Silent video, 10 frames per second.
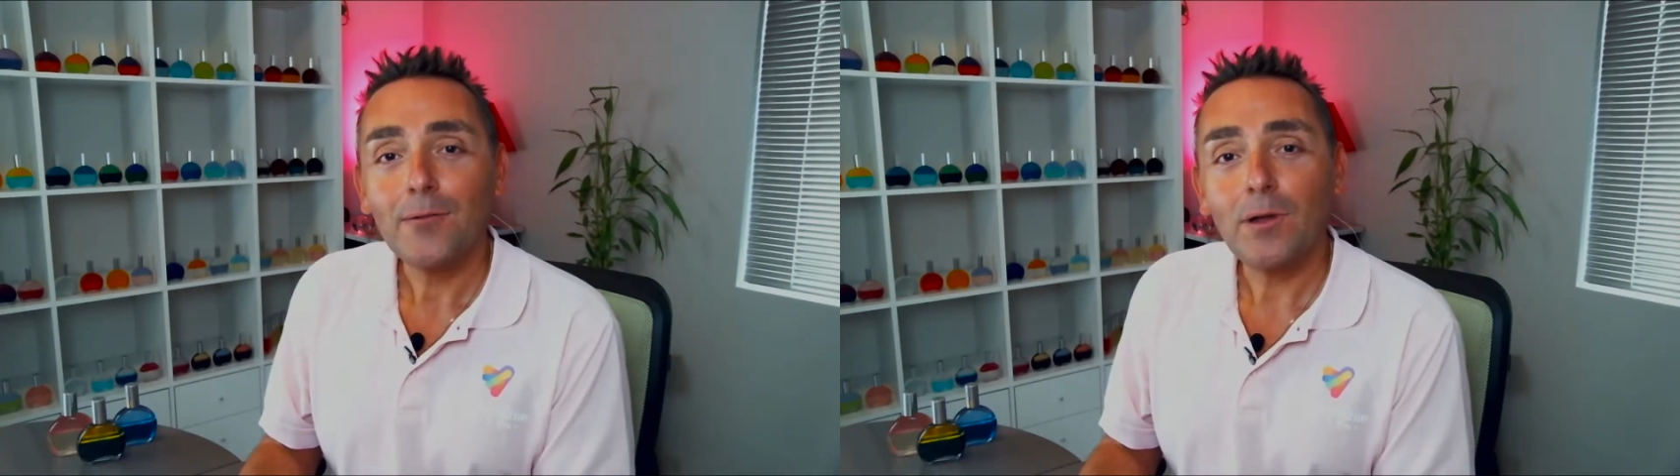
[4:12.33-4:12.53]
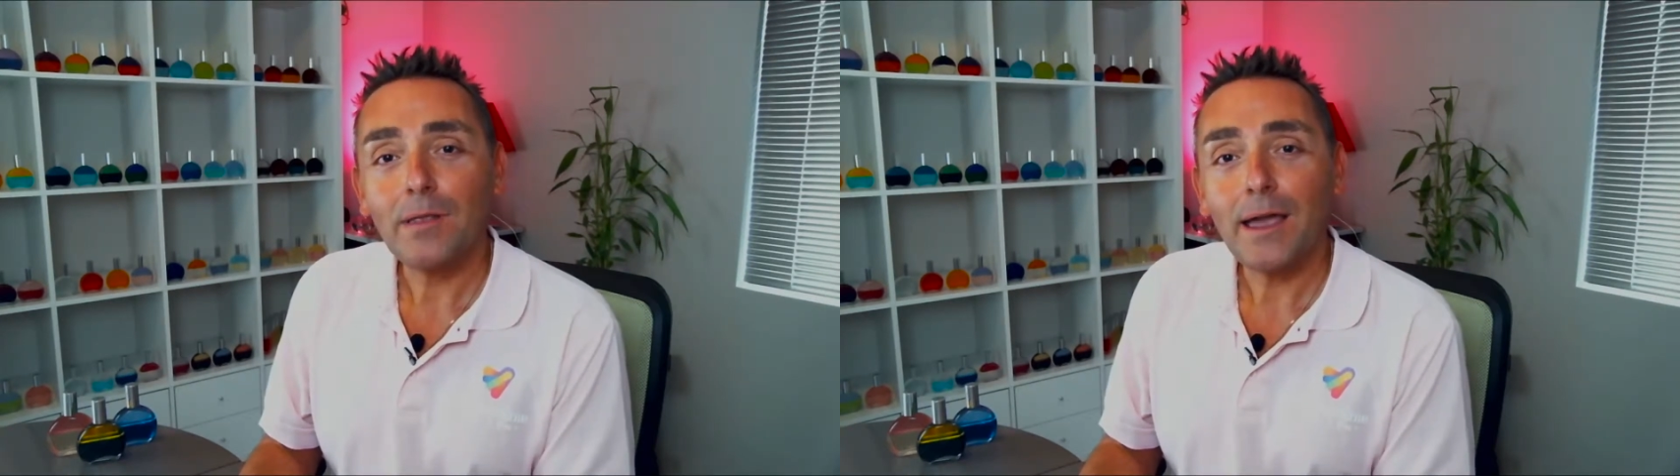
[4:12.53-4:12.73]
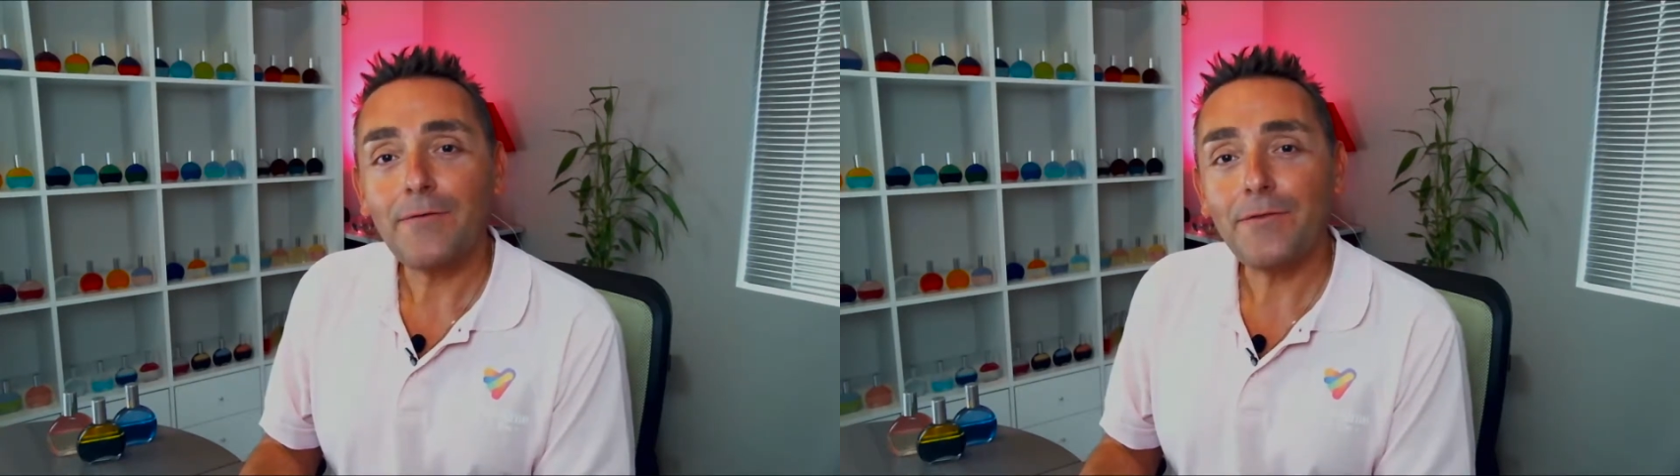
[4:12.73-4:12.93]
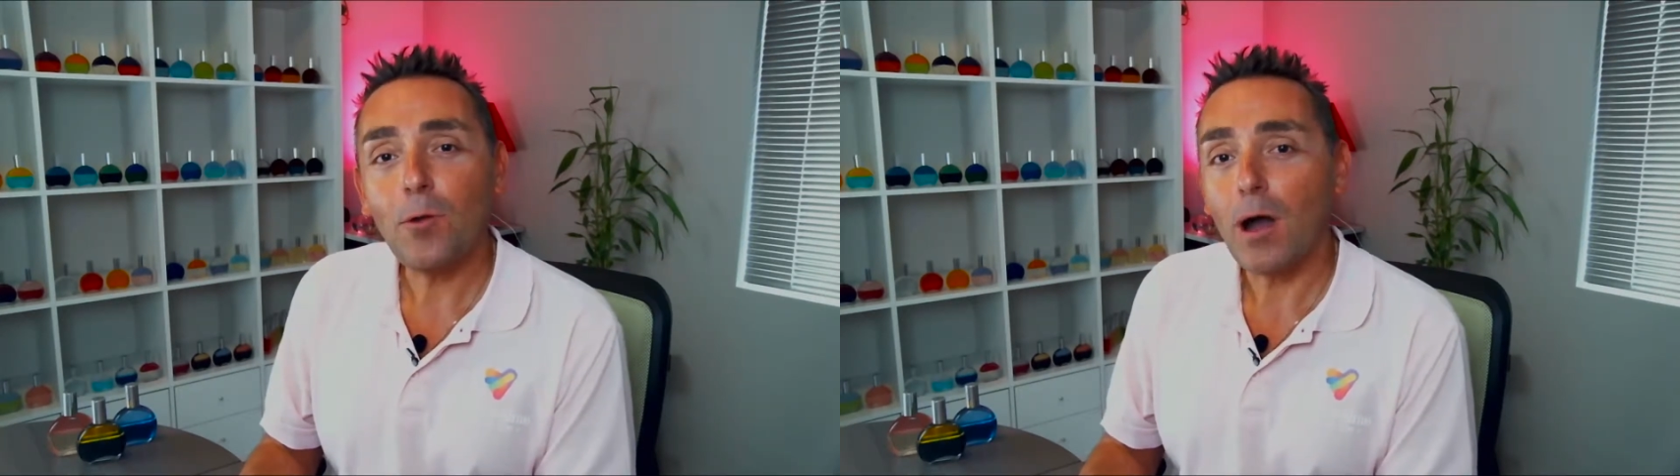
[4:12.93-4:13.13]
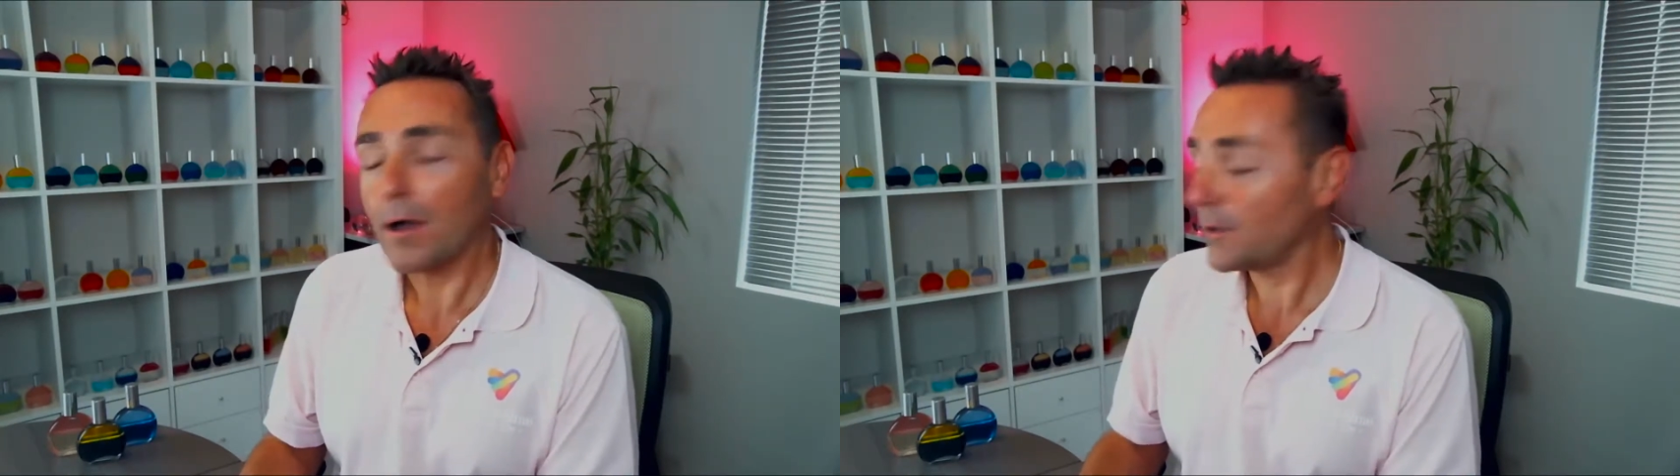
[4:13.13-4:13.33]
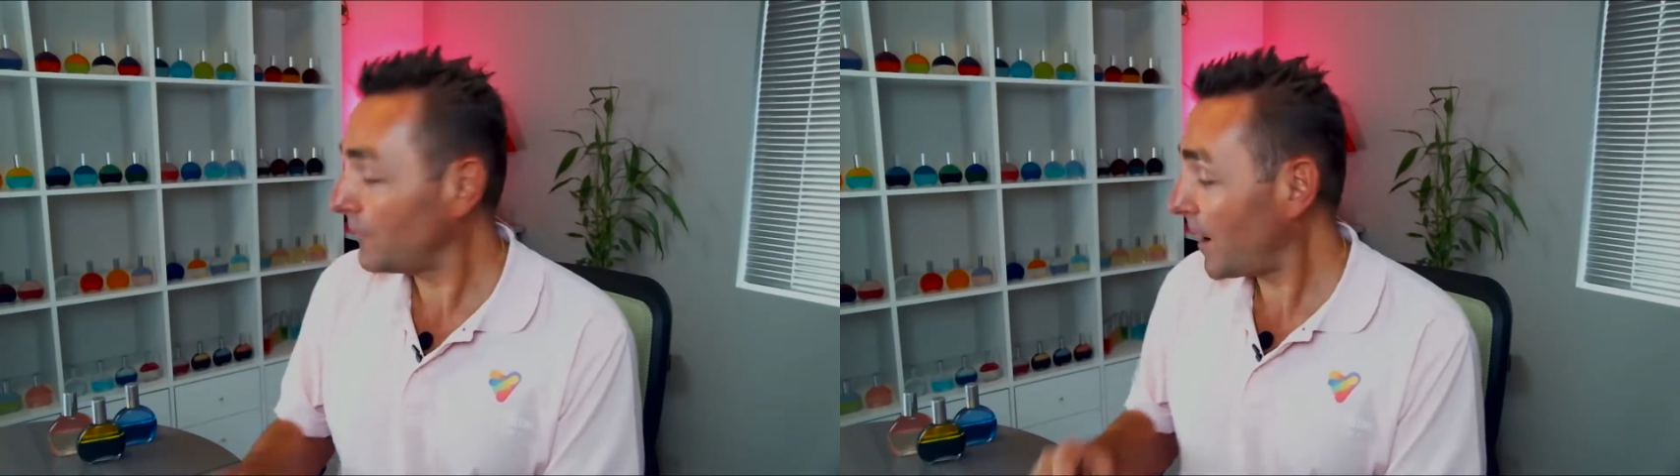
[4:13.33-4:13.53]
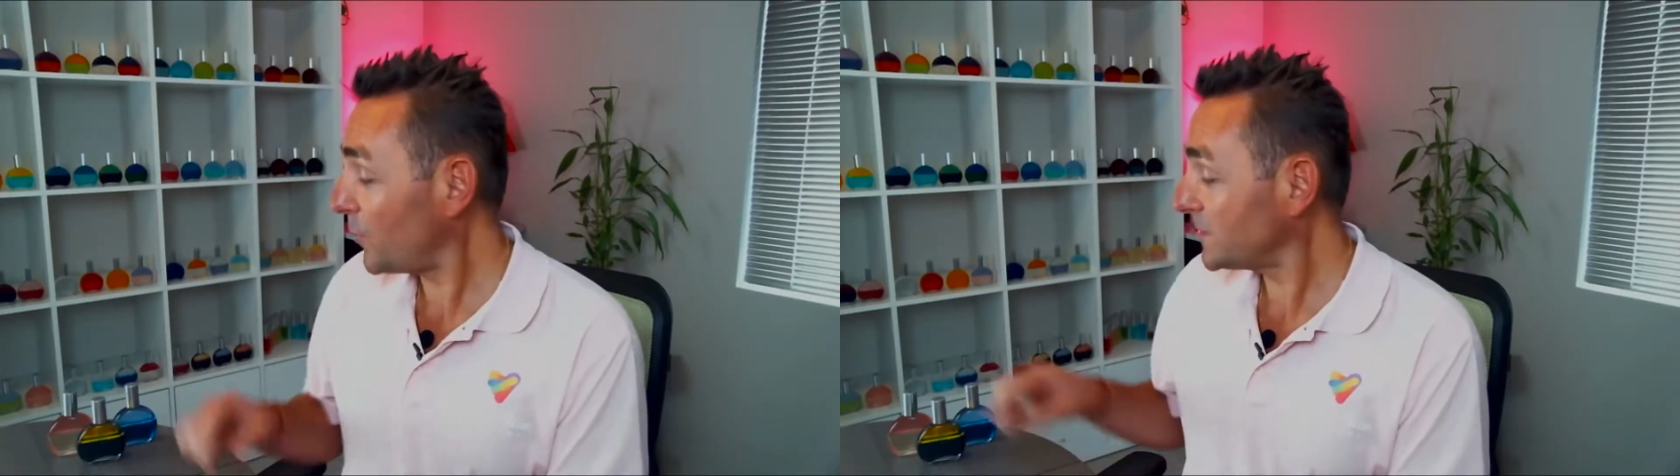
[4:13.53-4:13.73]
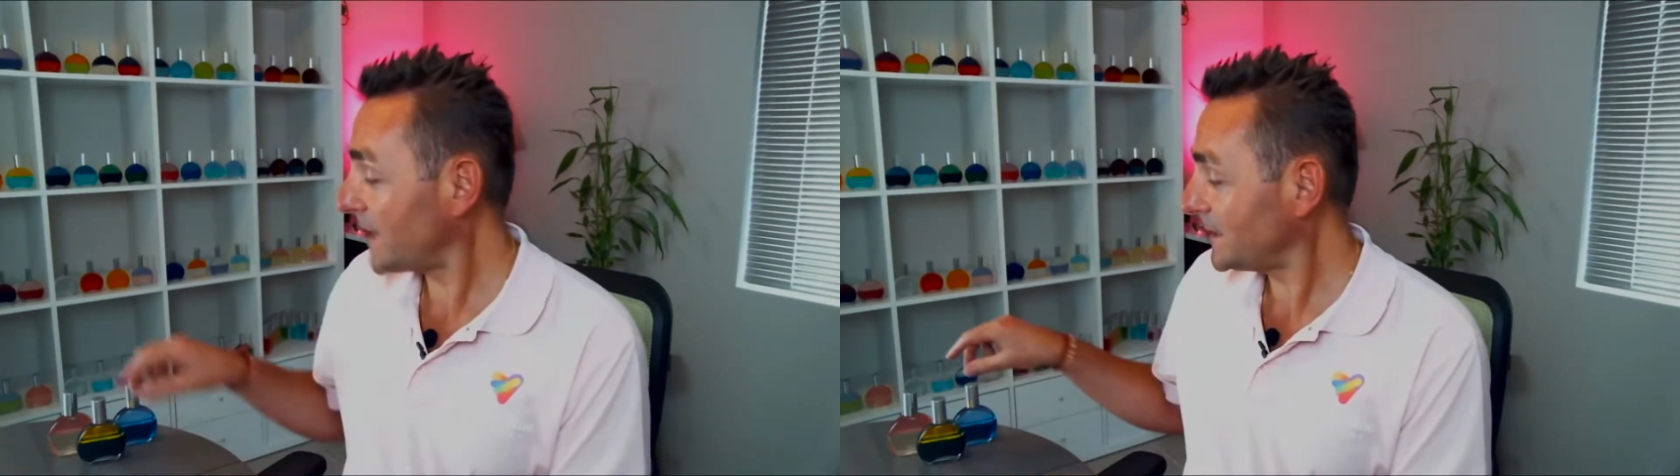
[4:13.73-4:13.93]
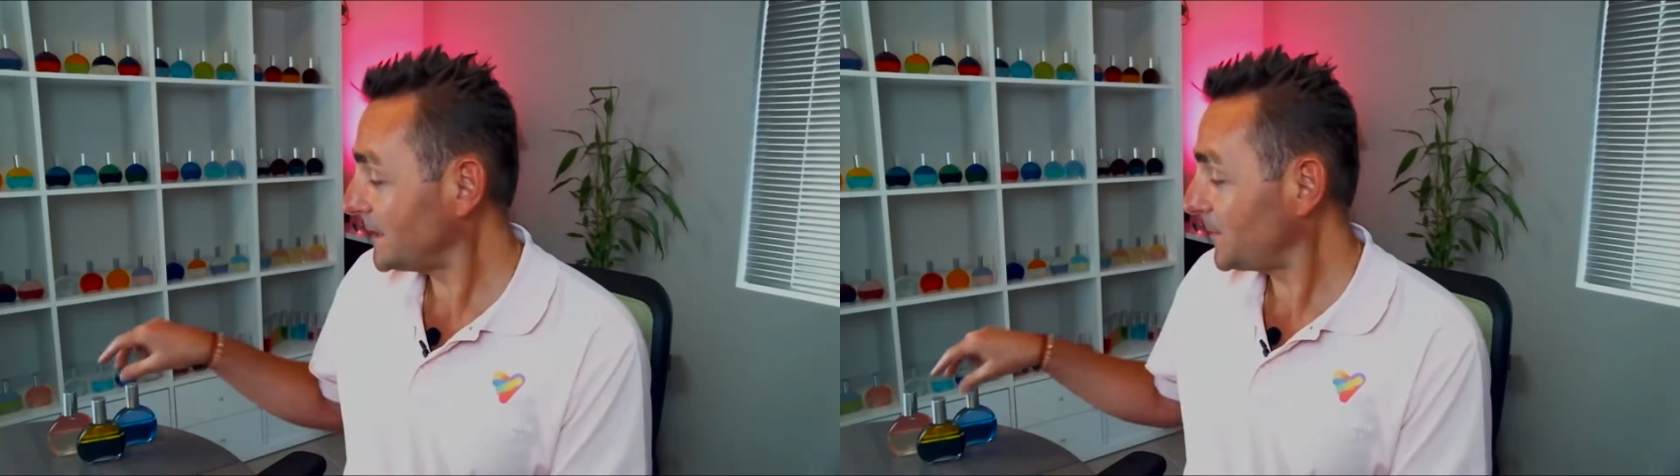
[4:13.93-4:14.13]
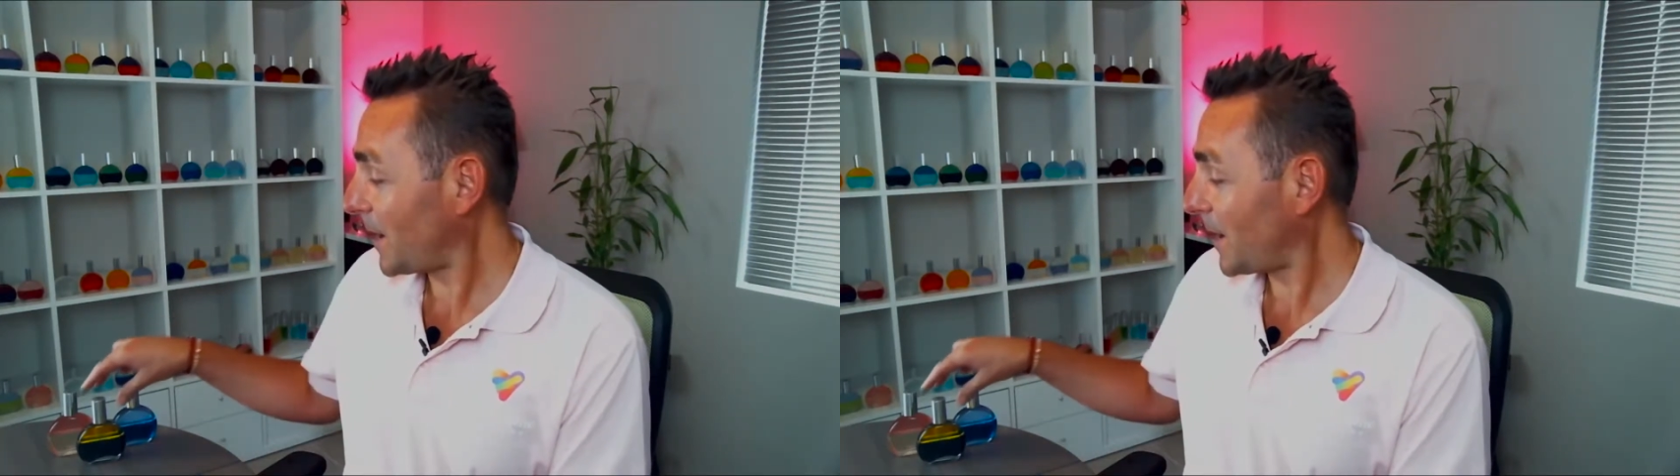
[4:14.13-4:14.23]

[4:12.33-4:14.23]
Well, if you are, you're represented